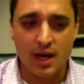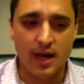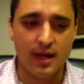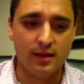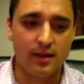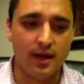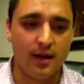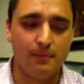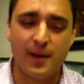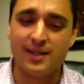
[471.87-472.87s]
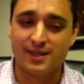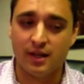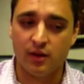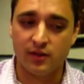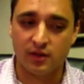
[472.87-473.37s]
and the base
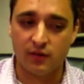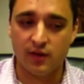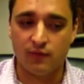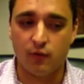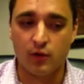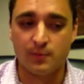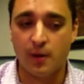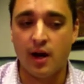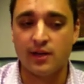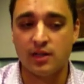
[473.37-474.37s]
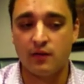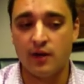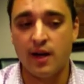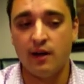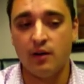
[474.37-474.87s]
skills to reinforce positive or
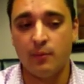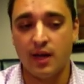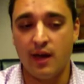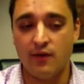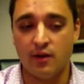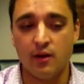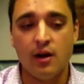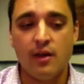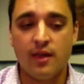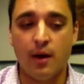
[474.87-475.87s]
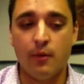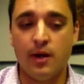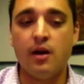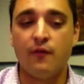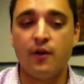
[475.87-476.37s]
negative behavior that would
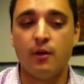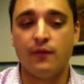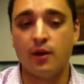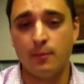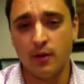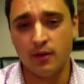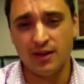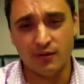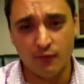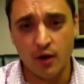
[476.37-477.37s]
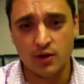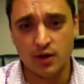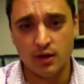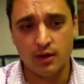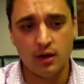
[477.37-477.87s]
interfere with their ability to
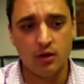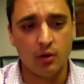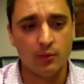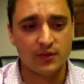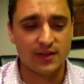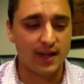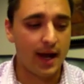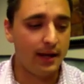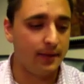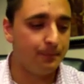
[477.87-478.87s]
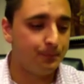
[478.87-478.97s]
function in normal society.